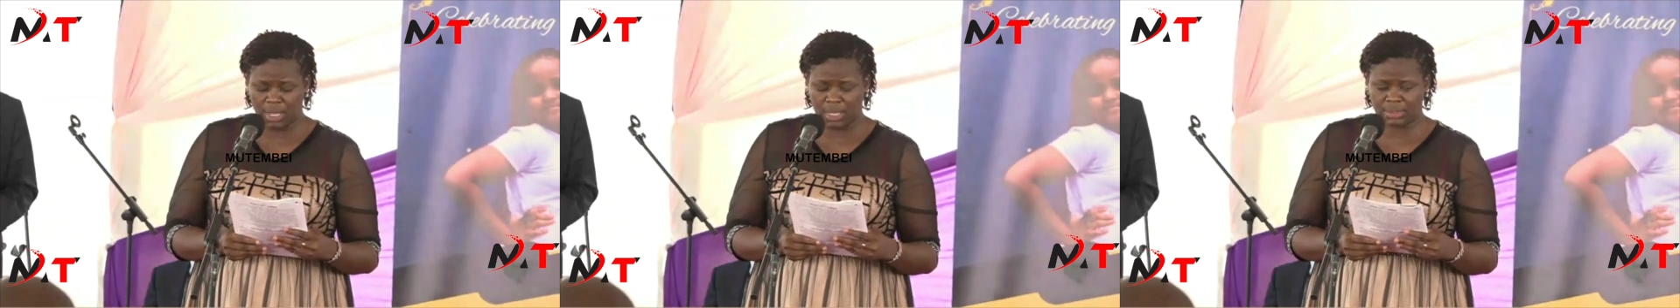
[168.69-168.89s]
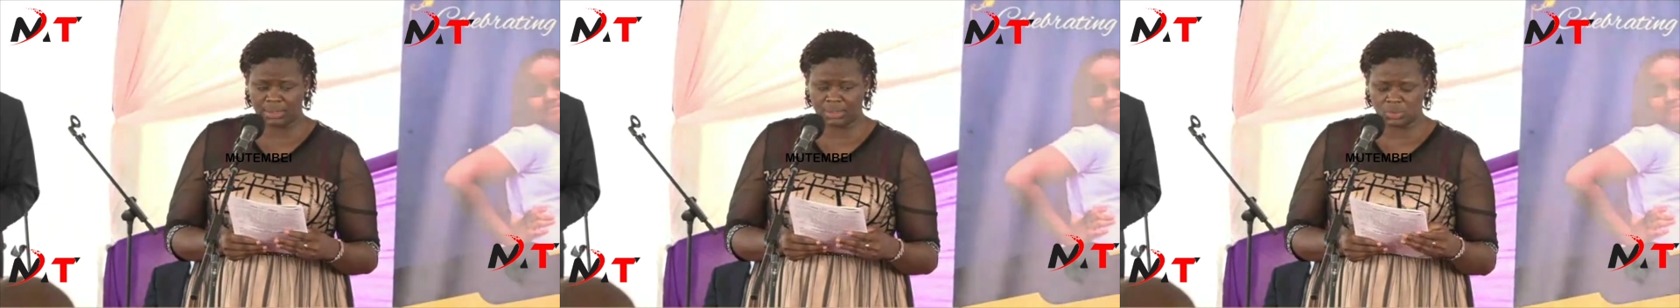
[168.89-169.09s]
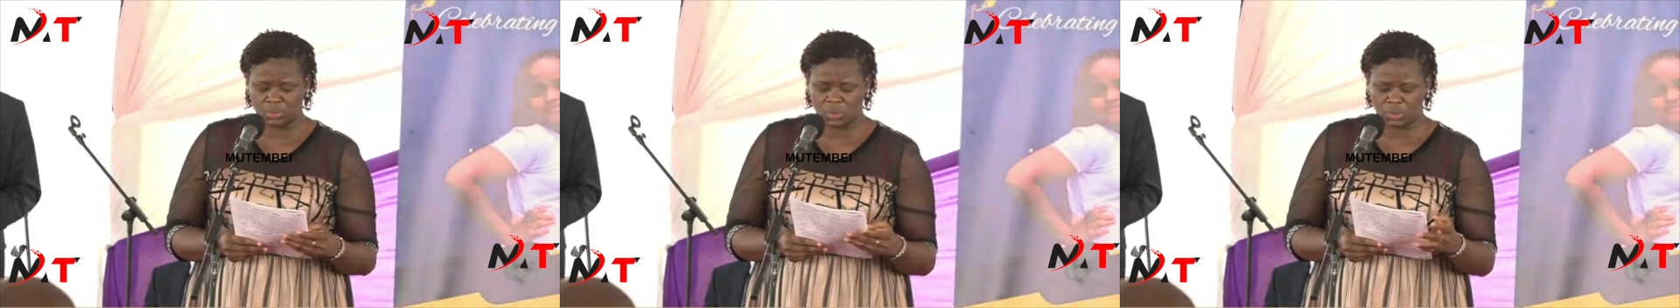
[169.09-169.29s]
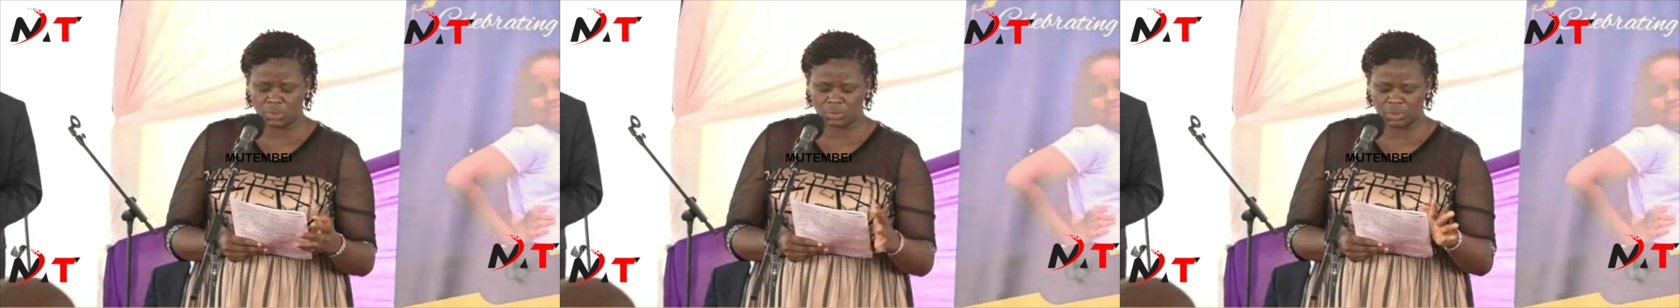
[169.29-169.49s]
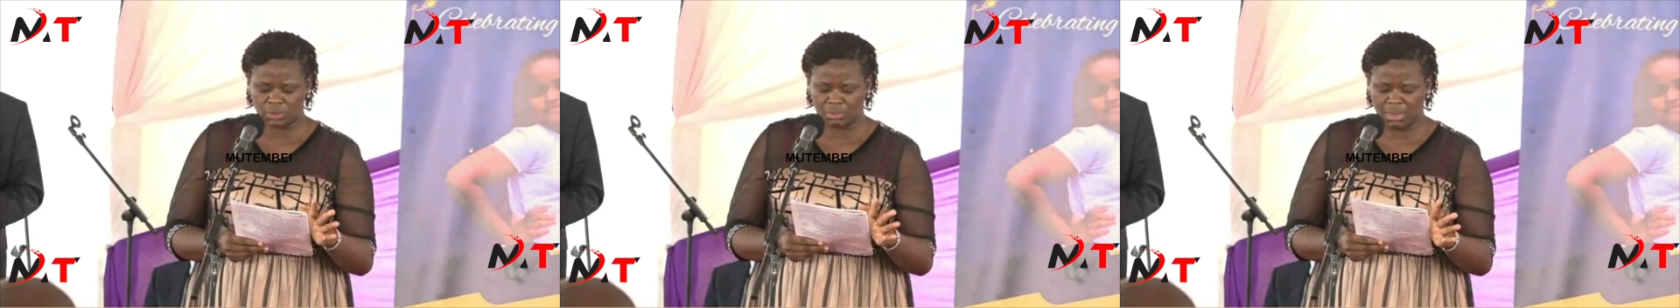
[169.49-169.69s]
as it
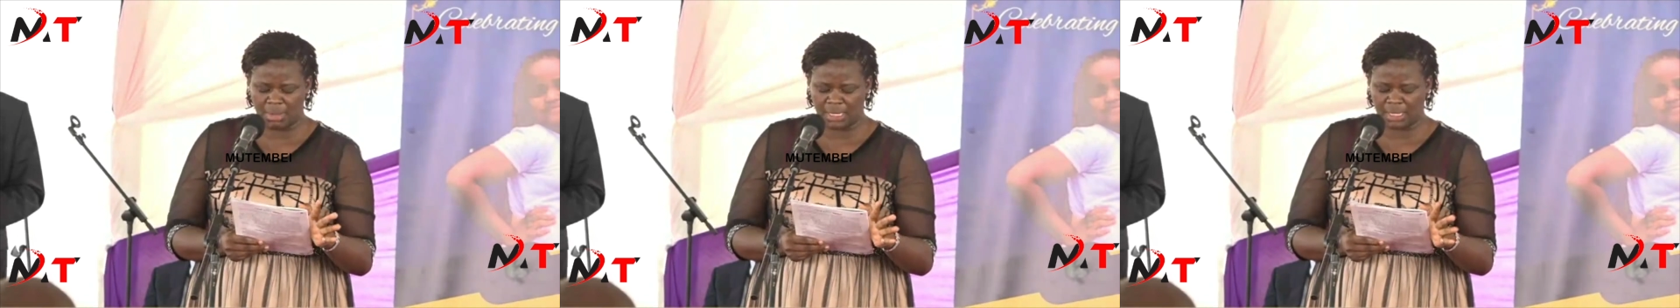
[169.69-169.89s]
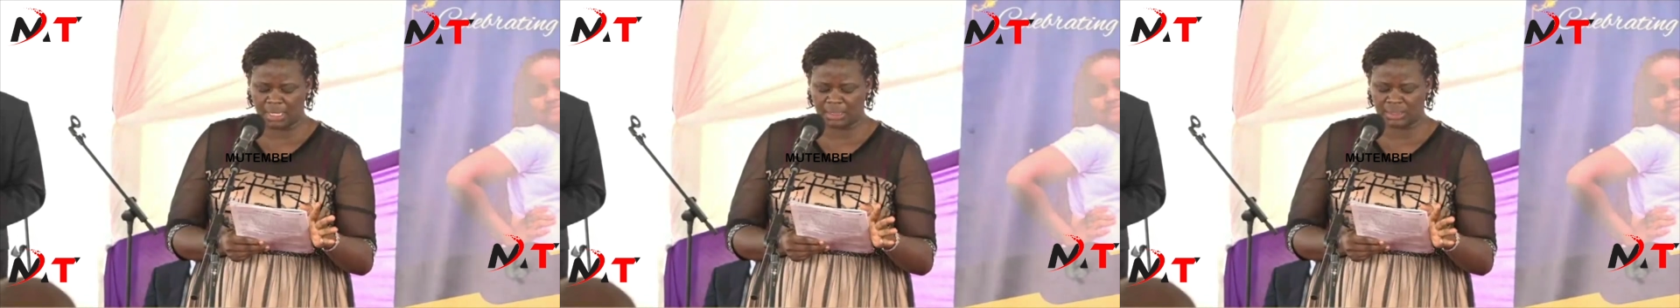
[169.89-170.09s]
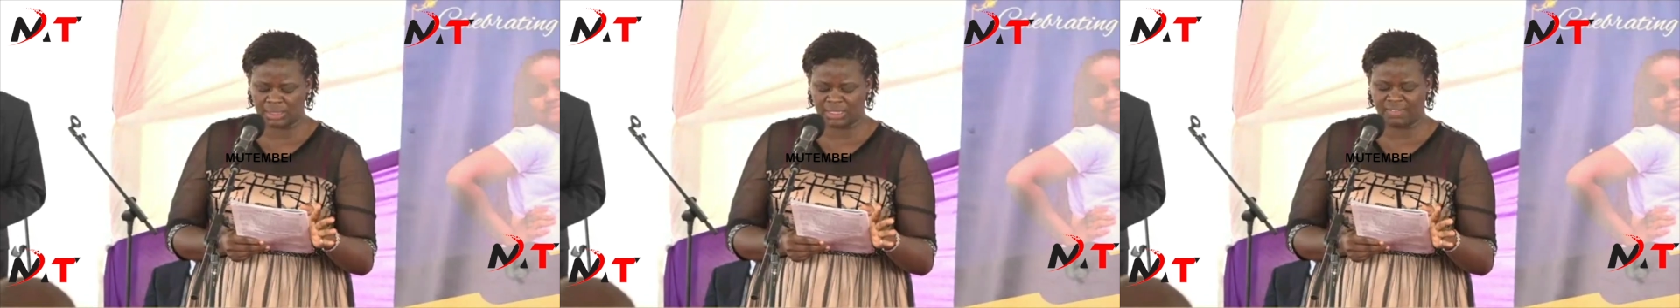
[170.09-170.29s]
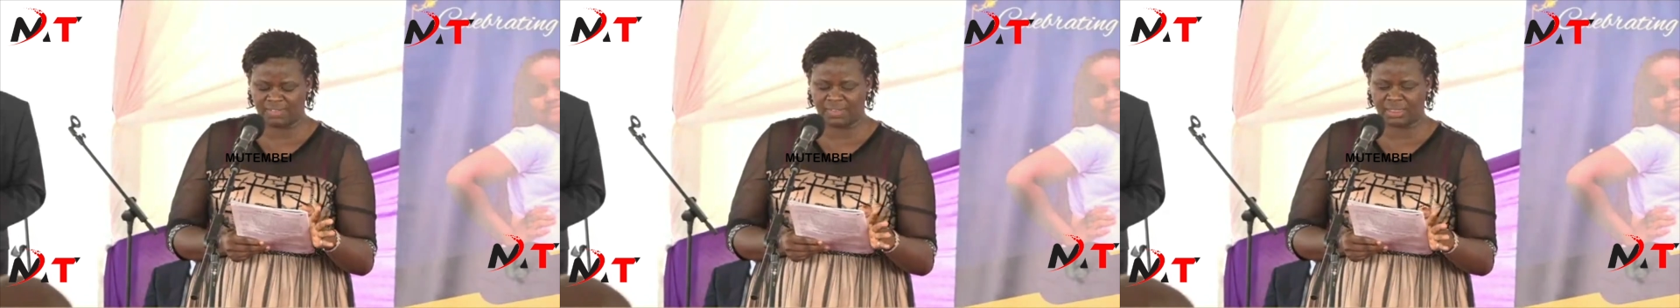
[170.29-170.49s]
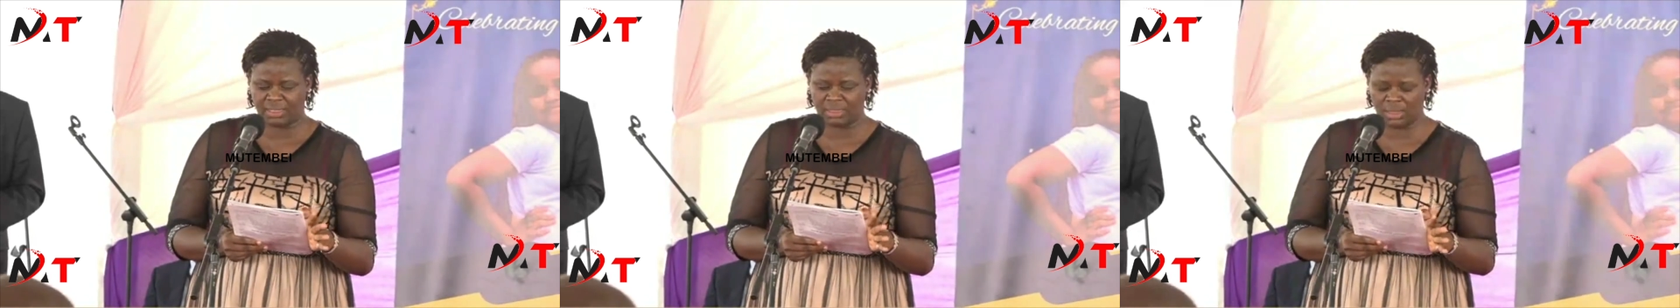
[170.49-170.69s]
was on Monday
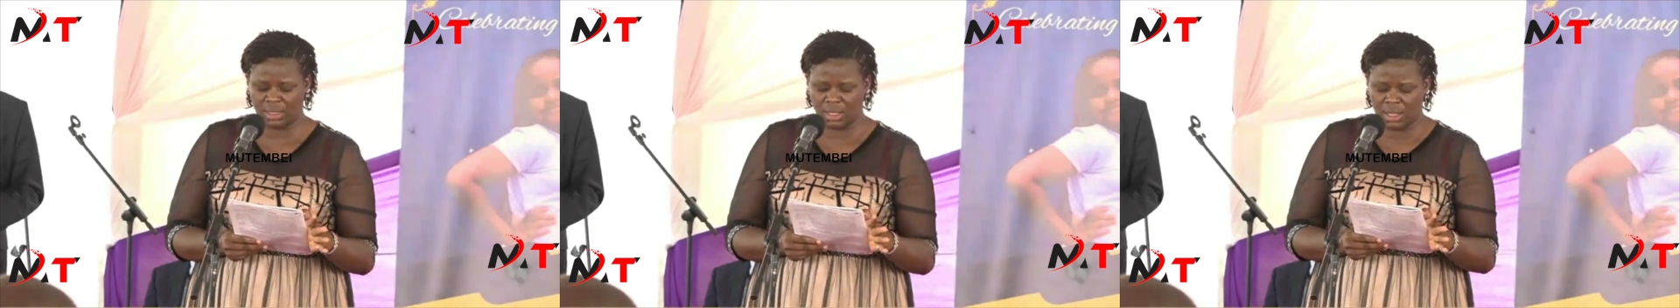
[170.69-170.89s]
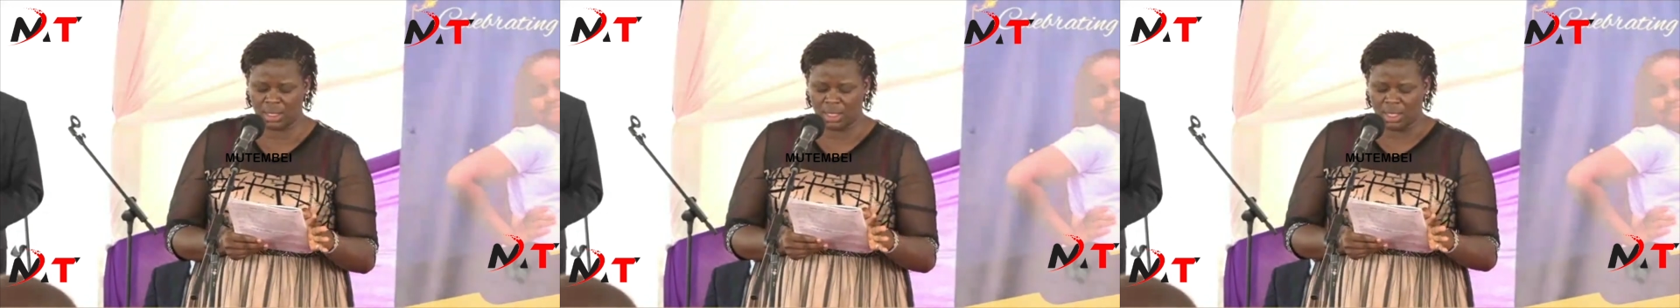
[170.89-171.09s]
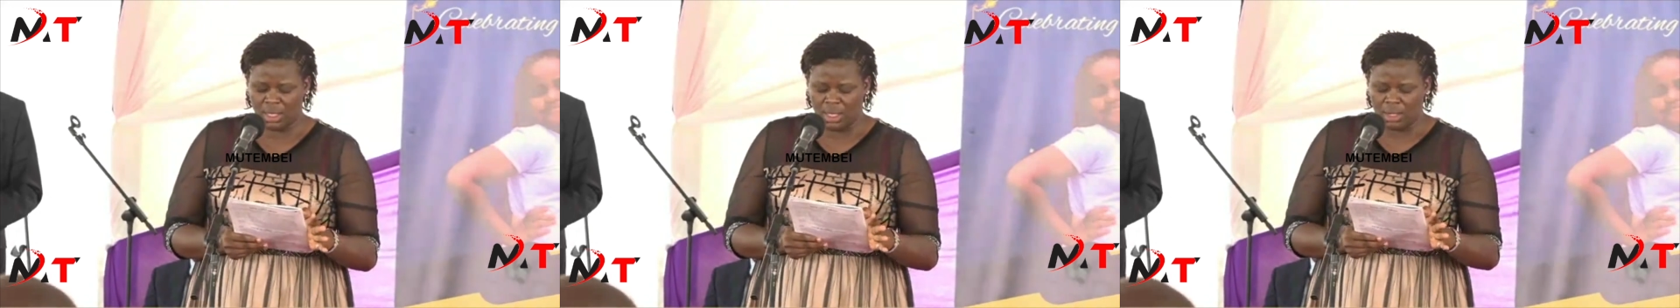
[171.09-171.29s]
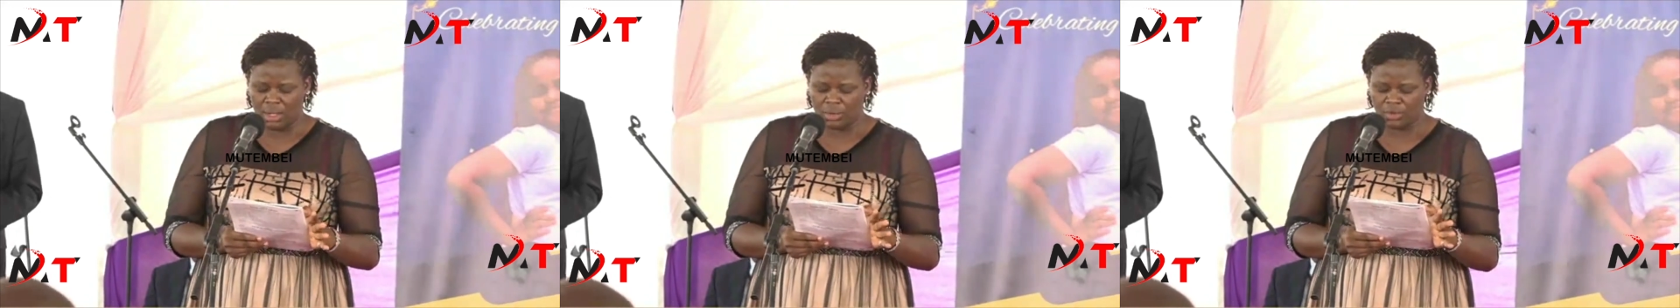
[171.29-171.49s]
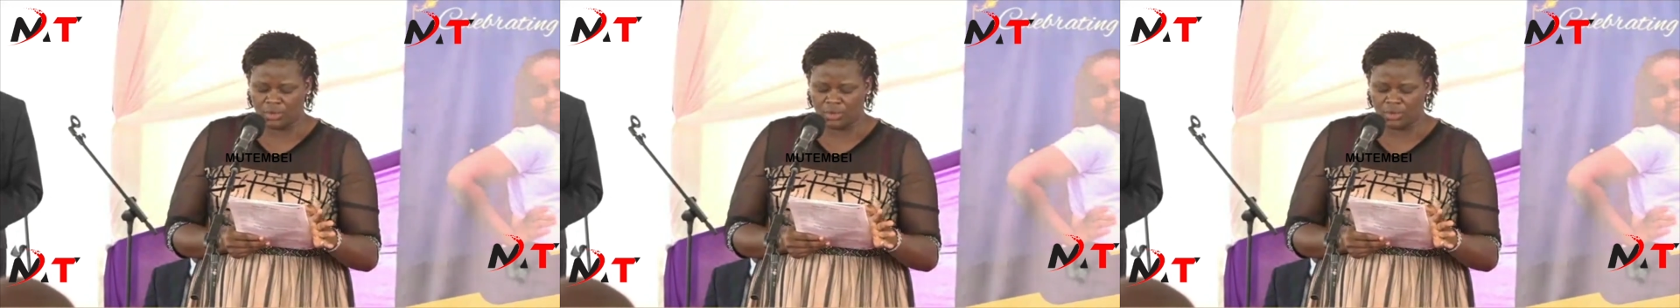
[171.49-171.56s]
7th,